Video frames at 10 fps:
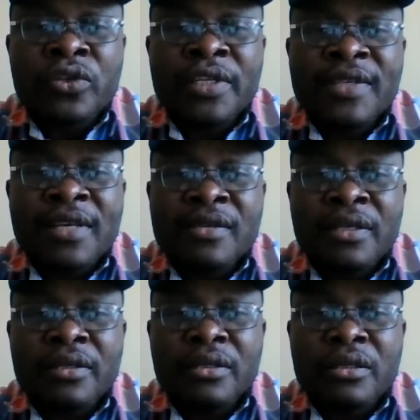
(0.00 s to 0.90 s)

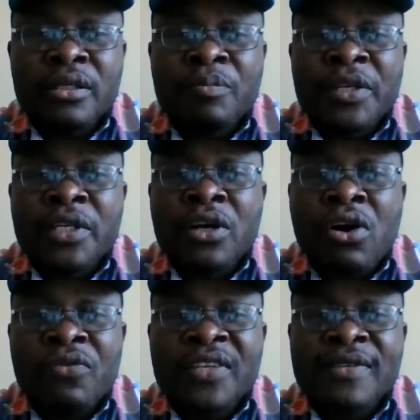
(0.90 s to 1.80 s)
distancing, the person
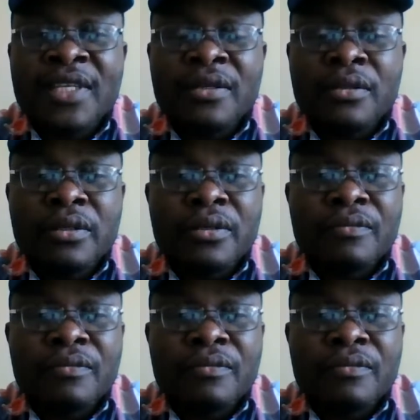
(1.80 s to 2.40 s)
cough and sneeze,